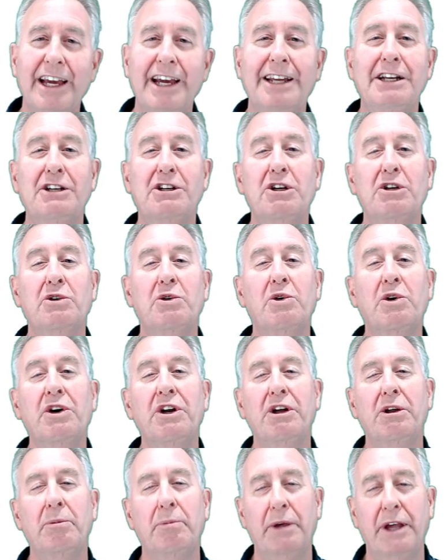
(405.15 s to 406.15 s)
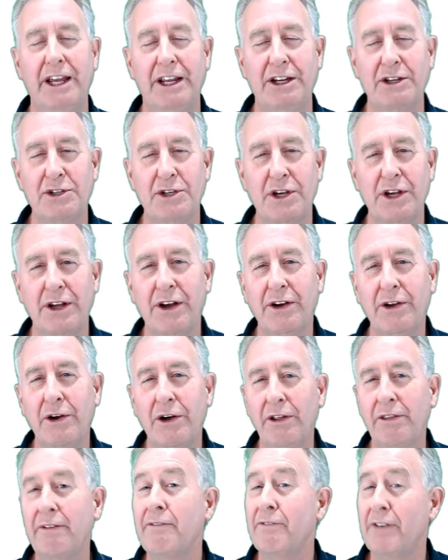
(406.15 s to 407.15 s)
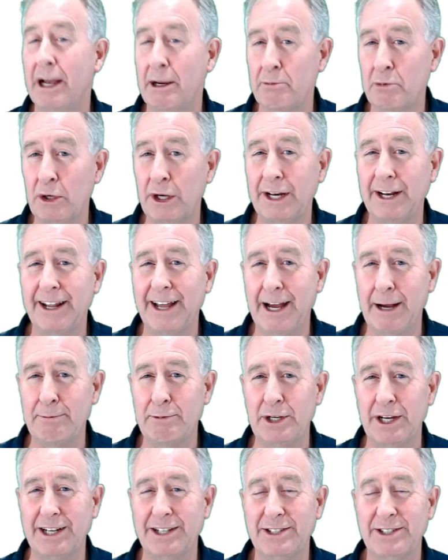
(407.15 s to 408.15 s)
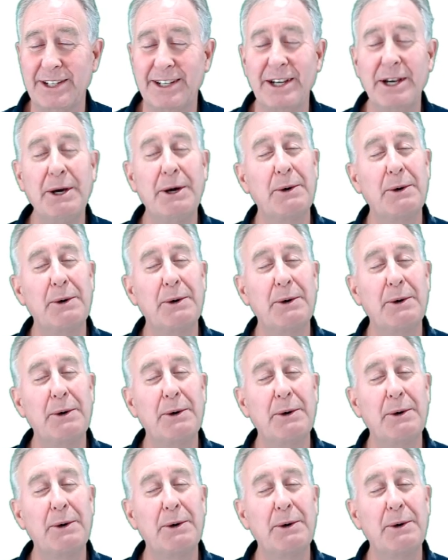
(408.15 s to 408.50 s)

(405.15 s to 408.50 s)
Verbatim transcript: and a tutorial page called Vibrating Objects.